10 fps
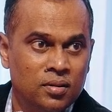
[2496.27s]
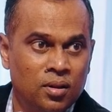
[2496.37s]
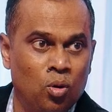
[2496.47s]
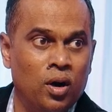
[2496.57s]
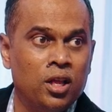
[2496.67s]

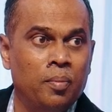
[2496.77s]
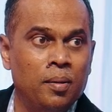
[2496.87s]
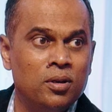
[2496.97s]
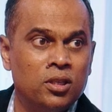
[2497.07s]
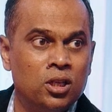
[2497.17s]
No wonder the
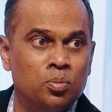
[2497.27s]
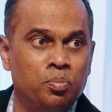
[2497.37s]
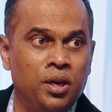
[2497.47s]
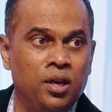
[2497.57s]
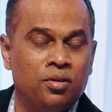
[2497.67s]
Bible says,
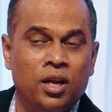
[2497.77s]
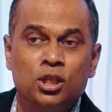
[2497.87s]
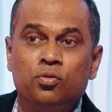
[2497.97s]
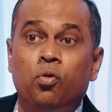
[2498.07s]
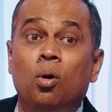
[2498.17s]
be
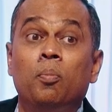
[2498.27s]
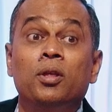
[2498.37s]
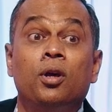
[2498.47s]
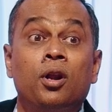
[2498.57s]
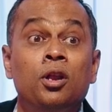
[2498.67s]
transformed by
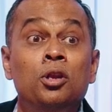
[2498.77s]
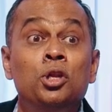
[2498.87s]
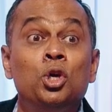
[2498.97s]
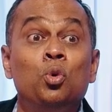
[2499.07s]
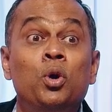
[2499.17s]
the
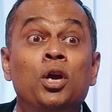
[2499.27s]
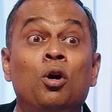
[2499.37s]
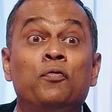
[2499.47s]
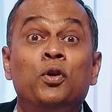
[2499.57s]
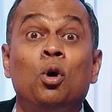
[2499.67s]
renewing
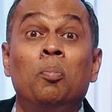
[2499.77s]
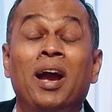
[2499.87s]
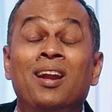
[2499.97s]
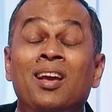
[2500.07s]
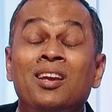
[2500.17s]
of your
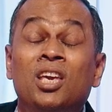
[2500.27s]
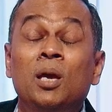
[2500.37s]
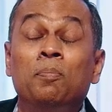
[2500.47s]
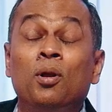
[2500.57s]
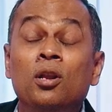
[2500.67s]
mind.
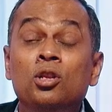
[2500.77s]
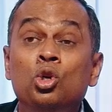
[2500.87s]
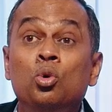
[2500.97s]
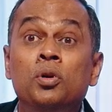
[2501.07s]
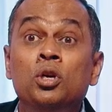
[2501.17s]
Keep
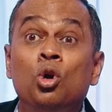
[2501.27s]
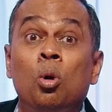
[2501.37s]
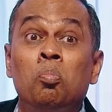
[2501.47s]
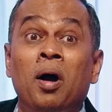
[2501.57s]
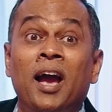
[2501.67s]
renewing your
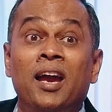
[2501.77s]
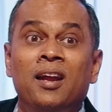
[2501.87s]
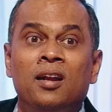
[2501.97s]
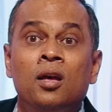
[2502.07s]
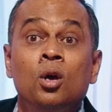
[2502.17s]

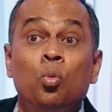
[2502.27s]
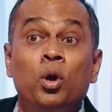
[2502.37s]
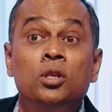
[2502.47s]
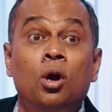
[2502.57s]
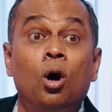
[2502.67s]
mind
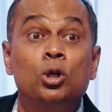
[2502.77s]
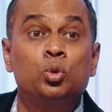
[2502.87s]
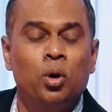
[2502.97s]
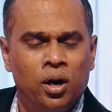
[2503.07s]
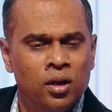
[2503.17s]
with God's
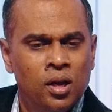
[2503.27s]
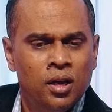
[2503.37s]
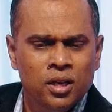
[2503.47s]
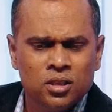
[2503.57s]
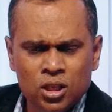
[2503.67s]
word.
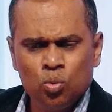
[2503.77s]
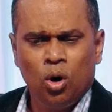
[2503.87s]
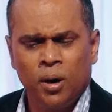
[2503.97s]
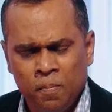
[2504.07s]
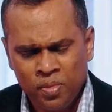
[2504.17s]
He says
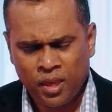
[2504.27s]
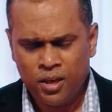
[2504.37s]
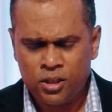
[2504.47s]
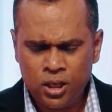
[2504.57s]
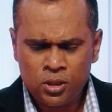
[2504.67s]
what? He
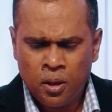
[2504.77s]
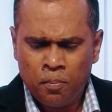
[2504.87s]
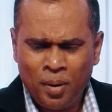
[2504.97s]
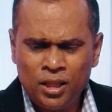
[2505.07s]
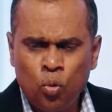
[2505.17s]
says,
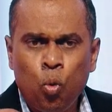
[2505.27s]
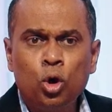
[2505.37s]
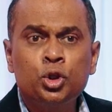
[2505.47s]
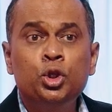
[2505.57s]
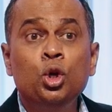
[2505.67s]
by the
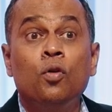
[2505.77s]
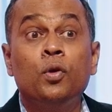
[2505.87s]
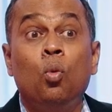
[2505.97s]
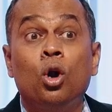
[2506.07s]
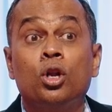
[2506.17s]
washing of
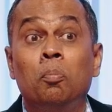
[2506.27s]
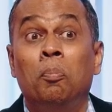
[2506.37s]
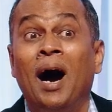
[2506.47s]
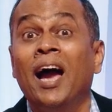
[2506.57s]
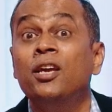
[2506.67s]
the water,
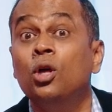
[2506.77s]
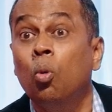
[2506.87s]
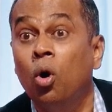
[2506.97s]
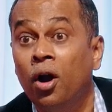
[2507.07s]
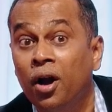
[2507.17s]
by the
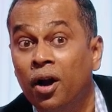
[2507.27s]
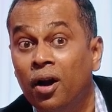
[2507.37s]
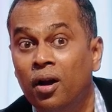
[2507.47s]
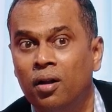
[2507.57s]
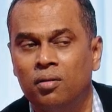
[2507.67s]
word.